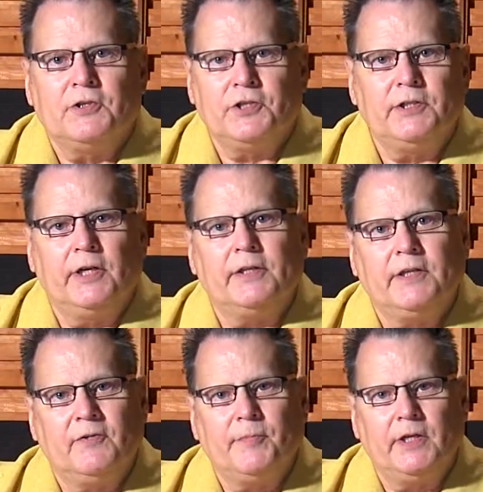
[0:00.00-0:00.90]
she
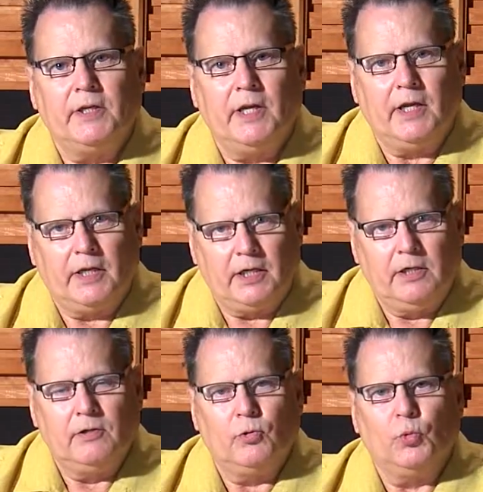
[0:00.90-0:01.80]
did give me
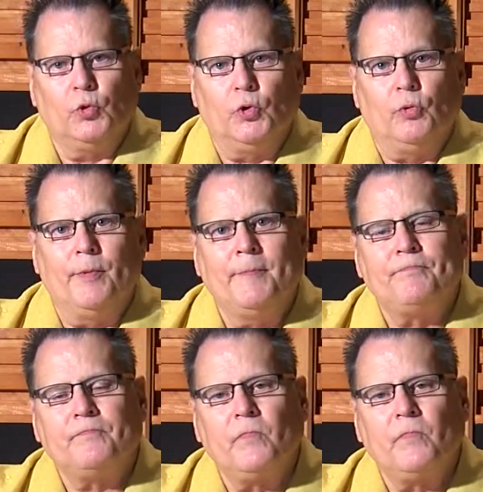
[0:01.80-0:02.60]
a room,